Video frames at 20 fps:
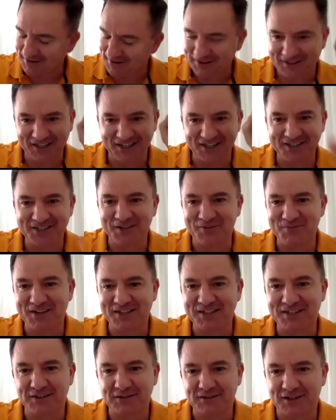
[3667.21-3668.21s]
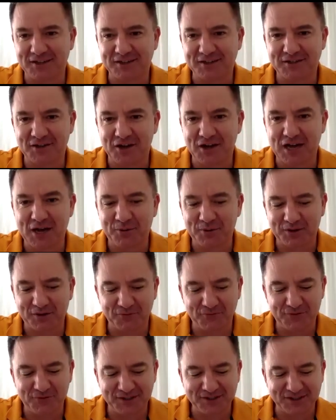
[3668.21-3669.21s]
Send us a message. Let us know how we
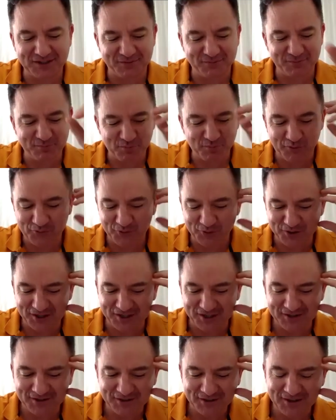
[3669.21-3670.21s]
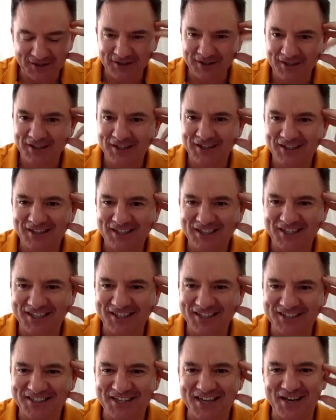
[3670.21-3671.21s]
can fix it before you
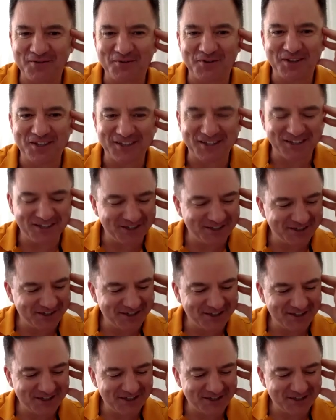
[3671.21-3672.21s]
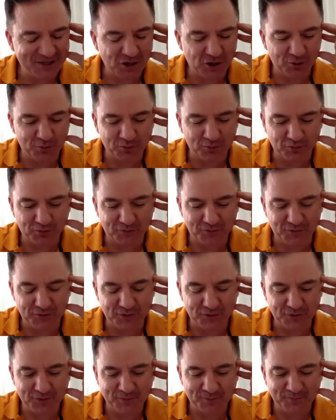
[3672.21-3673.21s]
cut us down with a terrible
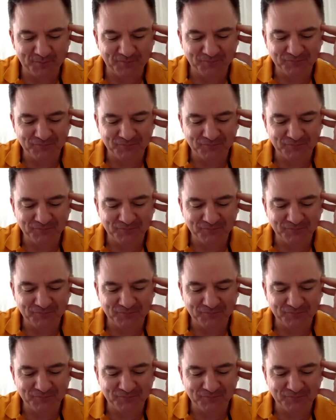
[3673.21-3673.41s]
review.